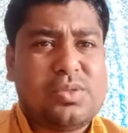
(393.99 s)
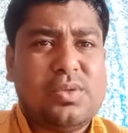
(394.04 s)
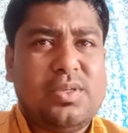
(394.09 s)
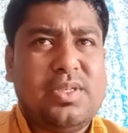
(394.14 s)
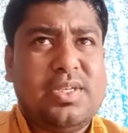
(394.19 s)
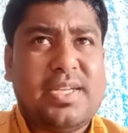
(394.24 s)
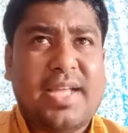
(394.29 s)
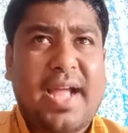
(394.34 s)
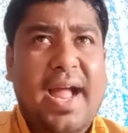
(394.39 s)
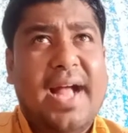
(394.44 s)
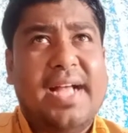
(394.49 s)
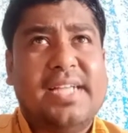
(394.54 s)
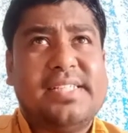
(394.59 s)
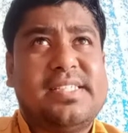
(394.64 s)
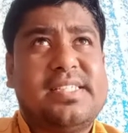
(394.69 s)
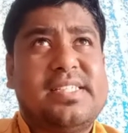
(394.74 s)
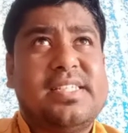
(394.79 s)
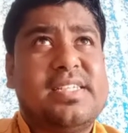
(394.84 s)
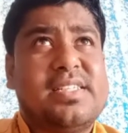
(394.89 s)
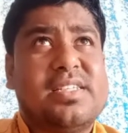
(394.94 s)
So it
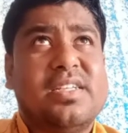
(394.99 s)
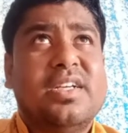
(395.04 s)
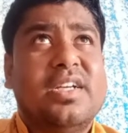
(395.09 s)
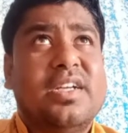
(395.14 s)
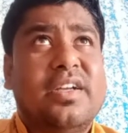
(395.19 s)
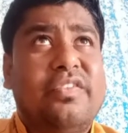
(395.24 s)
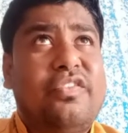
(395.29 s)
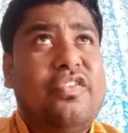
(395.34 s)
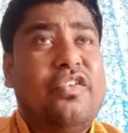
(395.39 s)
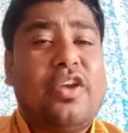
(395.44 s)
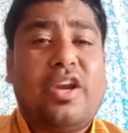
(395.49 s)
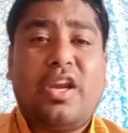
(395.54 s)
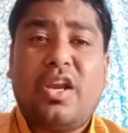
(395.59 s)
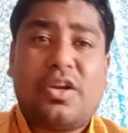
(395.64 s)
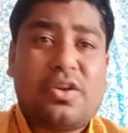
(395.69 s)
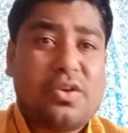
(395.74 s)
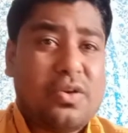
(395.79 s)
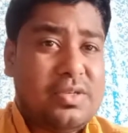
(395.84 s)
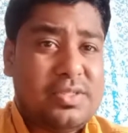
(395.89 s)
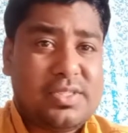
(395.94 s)
has 4
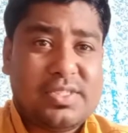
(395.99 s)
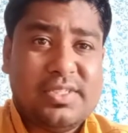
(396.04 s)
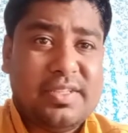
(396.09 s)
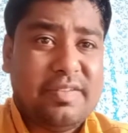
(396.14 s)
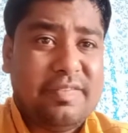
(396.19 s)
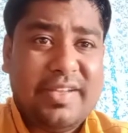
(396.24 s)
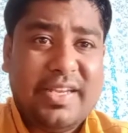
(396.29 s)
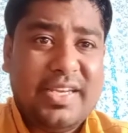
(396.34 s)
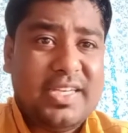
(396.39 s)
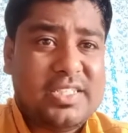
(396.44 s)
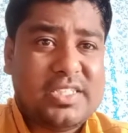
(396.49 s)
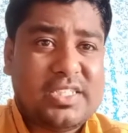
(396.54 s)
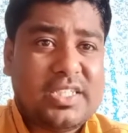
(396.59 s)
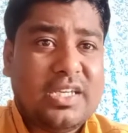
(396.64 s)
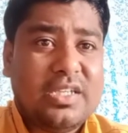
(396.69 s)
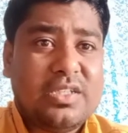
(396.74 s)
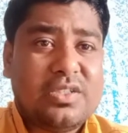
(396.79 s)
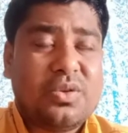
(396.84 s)
electrons in the valence shell.